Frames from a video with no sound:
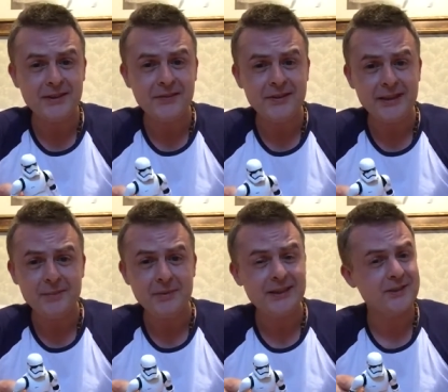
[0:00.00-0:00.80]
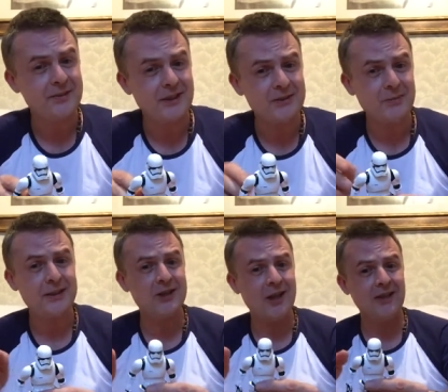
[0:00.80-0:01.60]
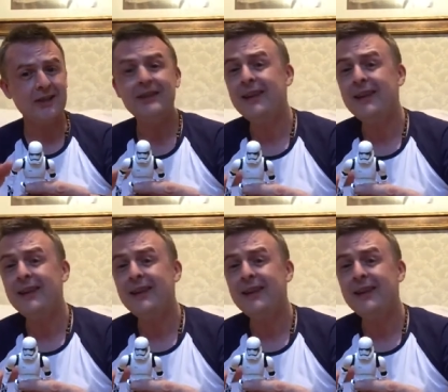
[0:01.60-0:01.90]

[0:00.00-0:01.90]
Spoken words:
If you did, please subscribe to my channel.